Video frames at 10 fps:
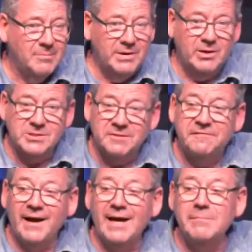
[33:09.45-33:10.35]
Because if
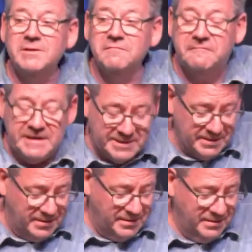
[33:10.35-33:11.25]
I am
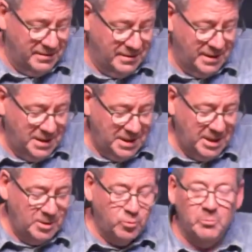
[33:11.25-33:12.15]
defeated,
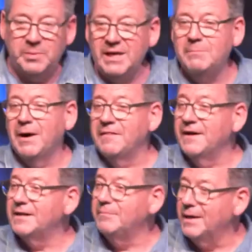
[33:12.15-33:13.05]
it will be by
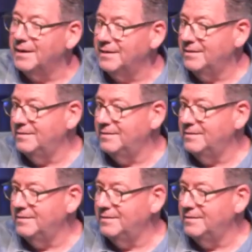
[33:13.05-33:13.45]
that man.